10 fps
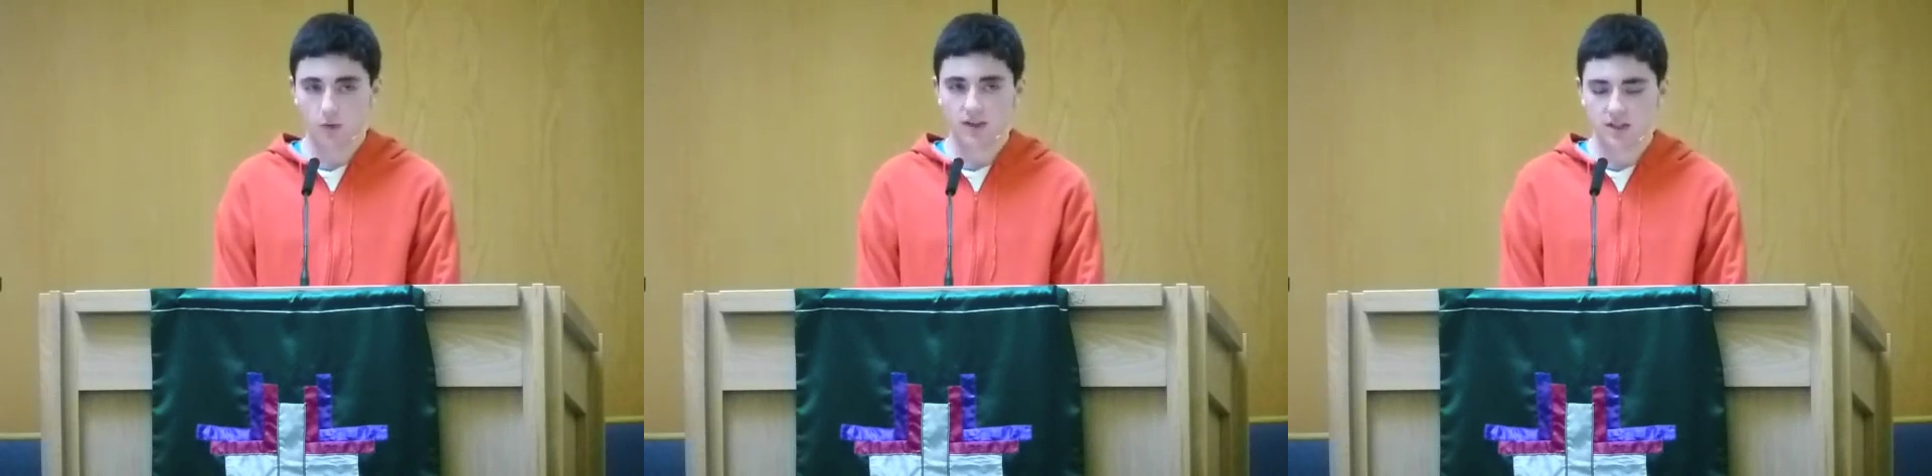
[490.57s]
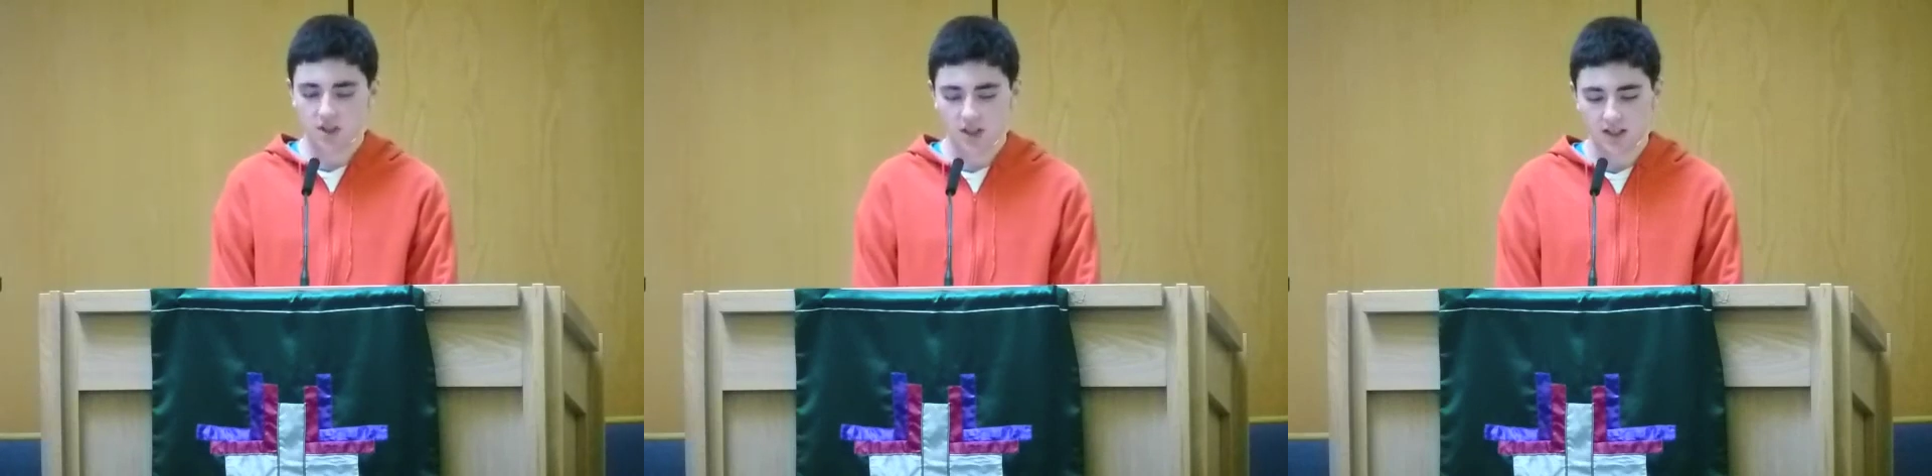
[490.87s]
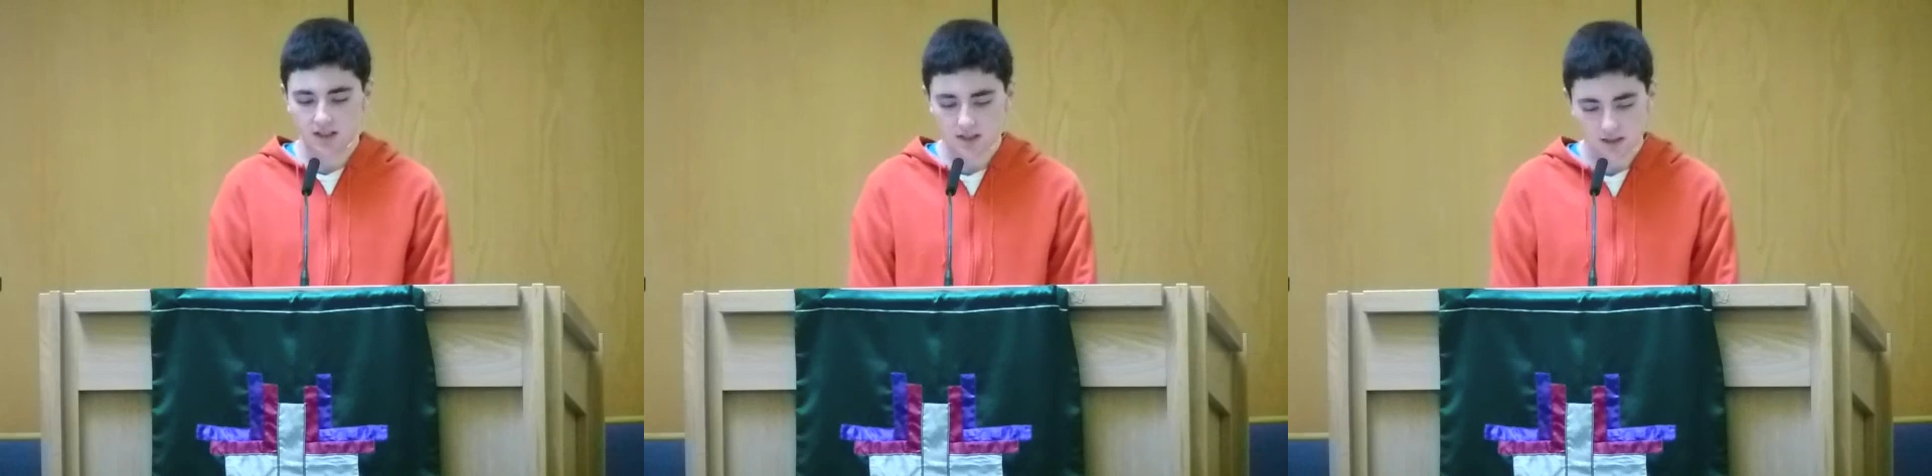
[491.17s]
what is
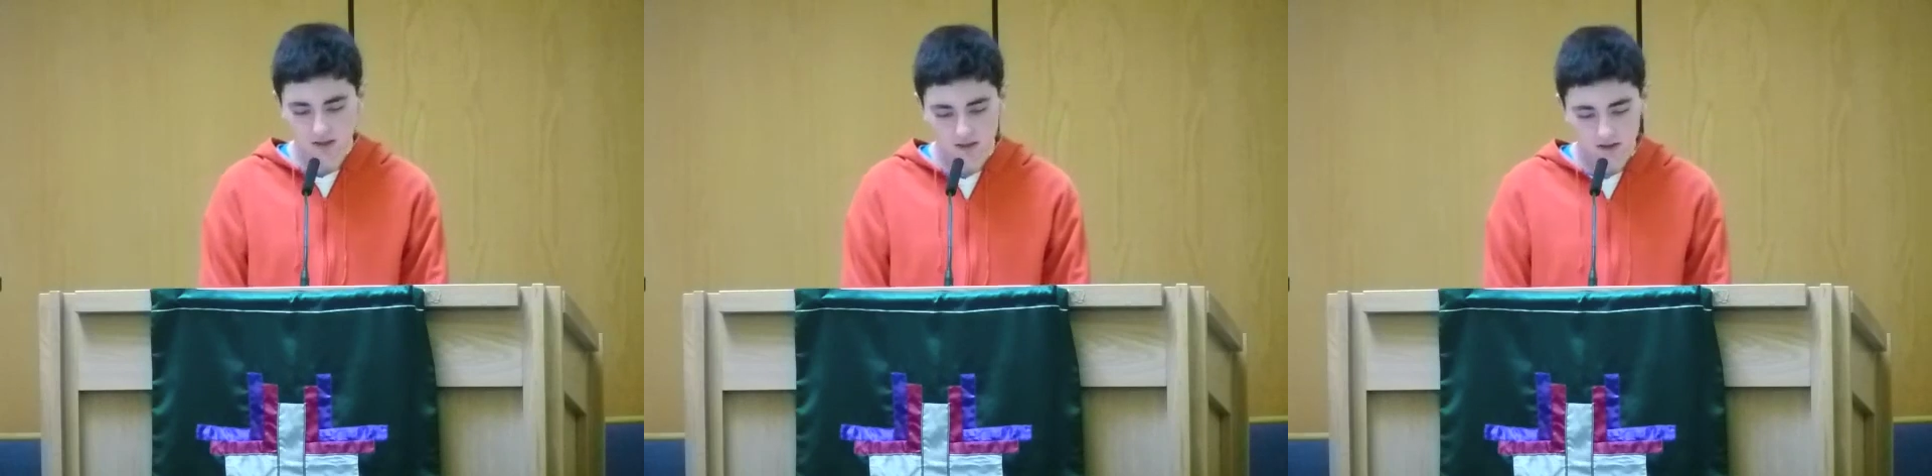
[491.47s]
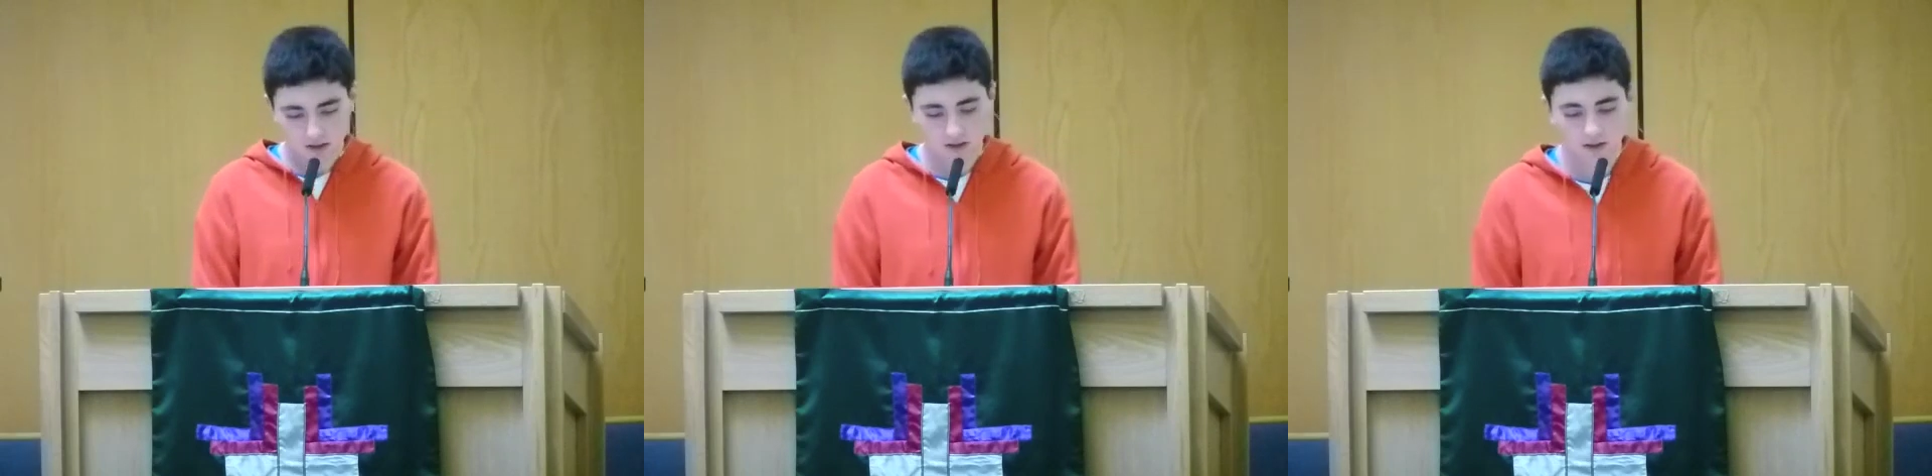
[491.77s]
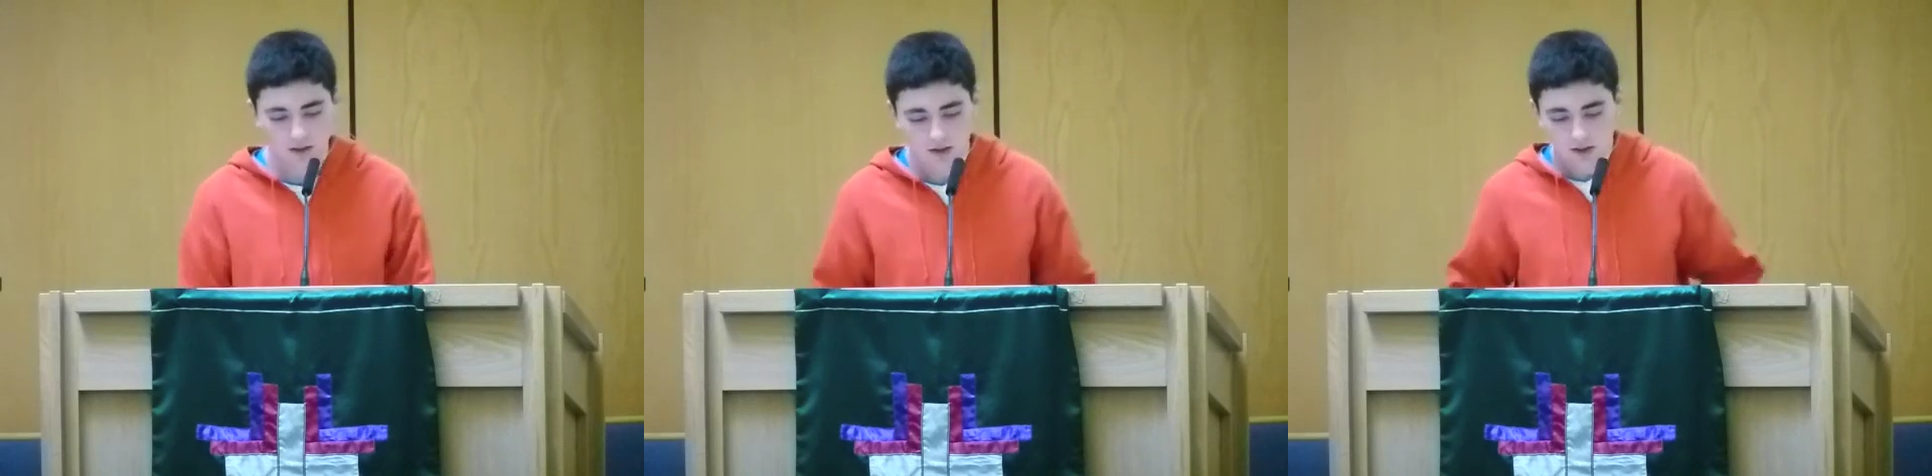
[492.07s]
just.
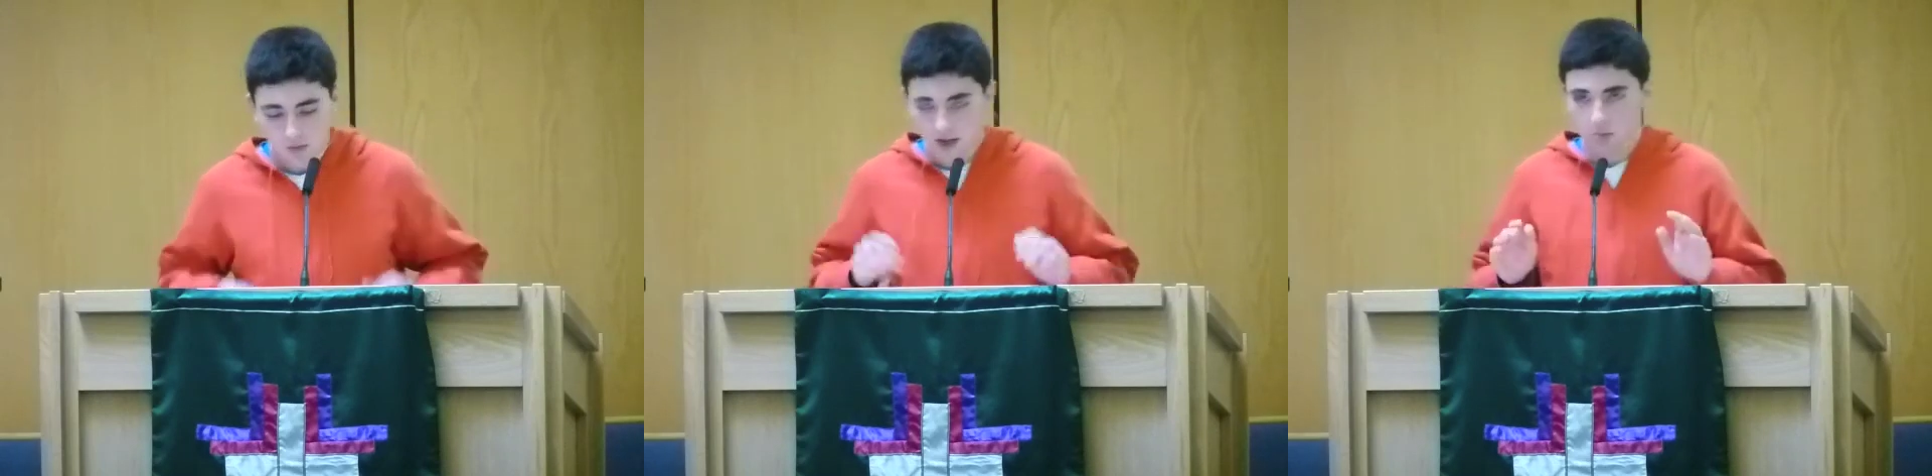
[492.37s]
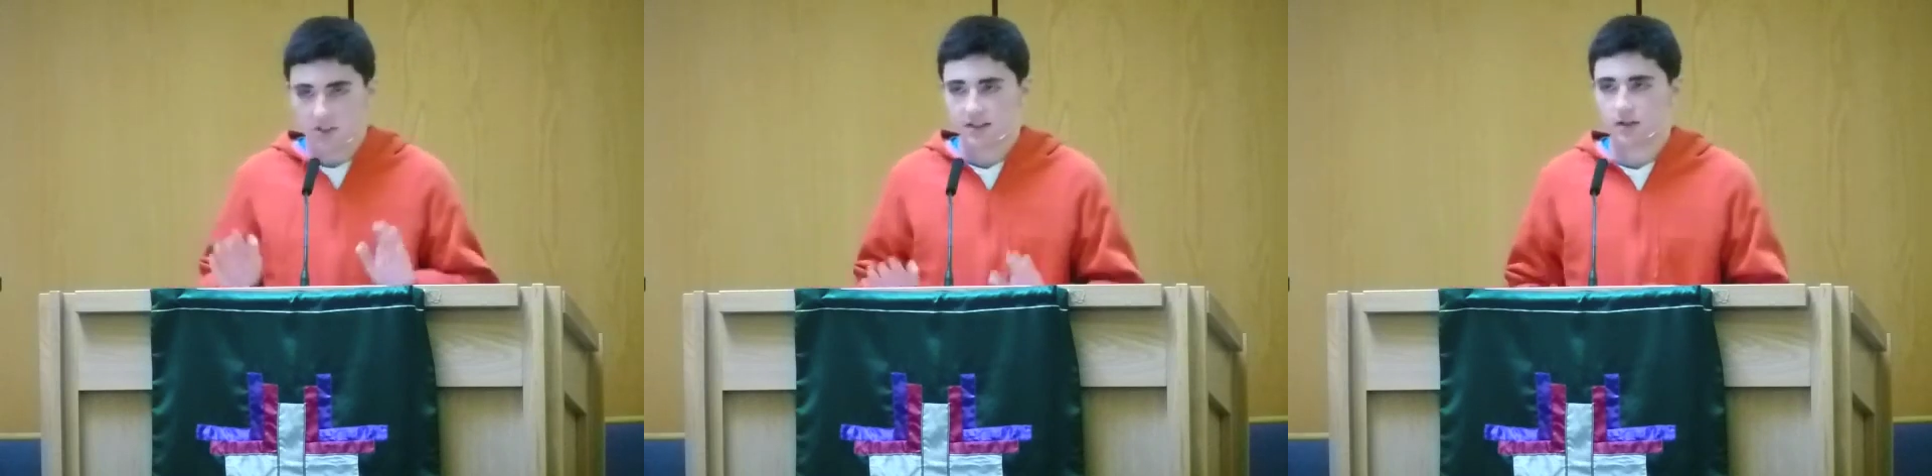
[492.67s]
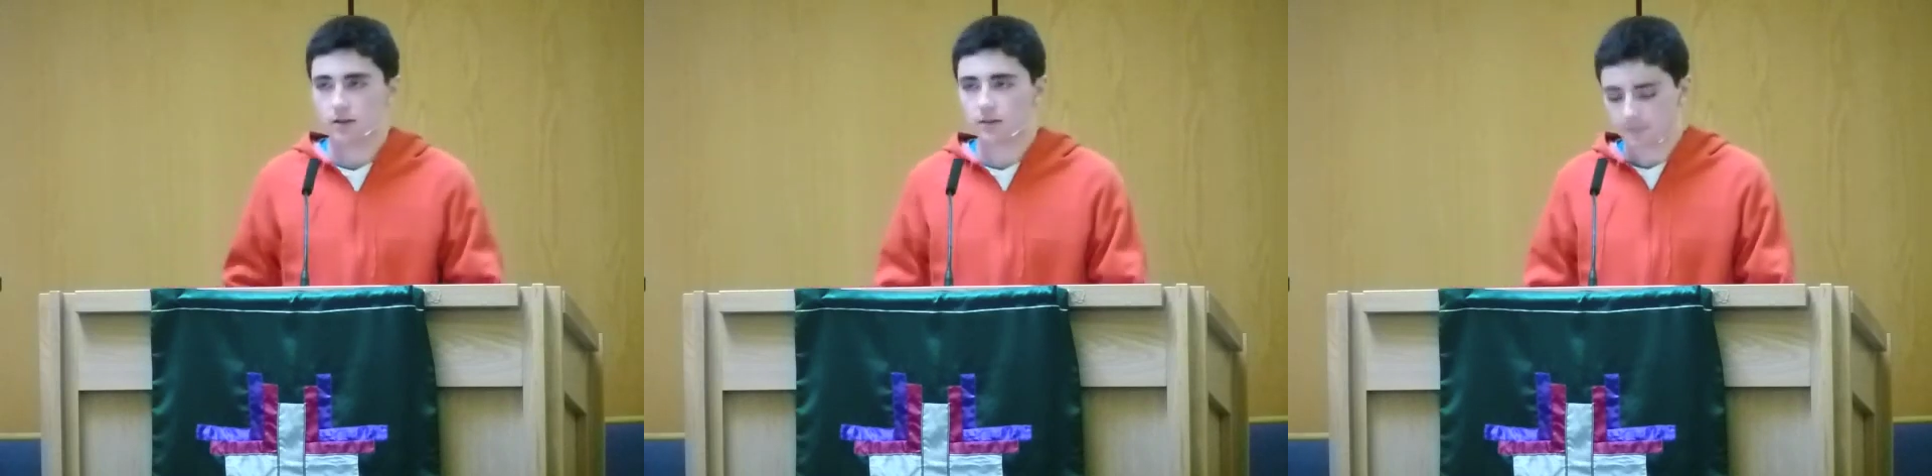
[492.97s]
May it be
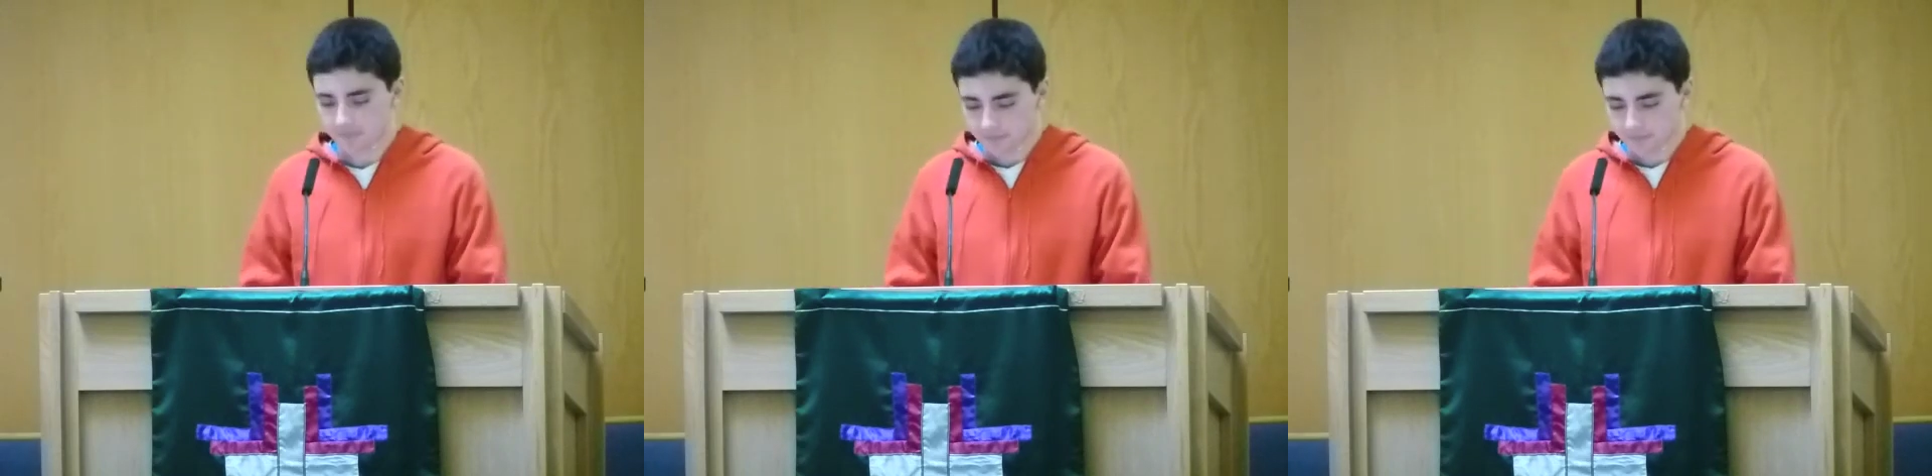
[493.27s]
so.